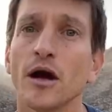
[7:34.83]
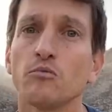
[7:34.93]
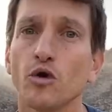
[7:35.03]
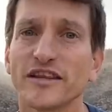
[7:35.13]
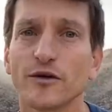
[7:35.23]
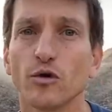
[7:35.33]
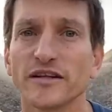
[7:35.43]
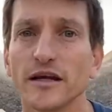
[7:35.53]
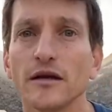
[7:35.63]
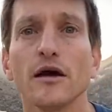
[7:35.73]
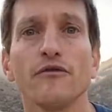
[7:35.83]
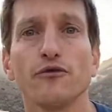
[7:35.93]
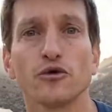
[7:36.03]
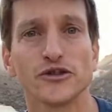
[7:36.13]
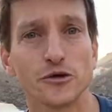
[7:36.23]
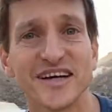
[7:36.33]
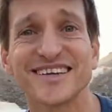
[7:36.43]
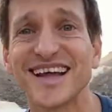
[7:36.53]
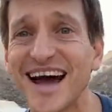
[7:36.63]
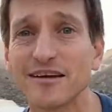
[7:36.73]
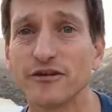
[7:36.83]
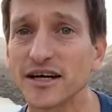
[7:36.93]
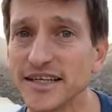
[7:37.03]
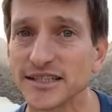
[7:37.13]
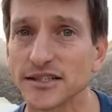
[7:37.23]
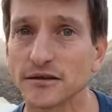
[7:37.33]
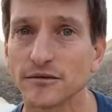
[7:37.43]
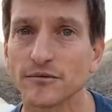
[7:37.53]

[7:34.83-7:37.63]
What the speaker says: Multikulti funktioniert einfach nicht.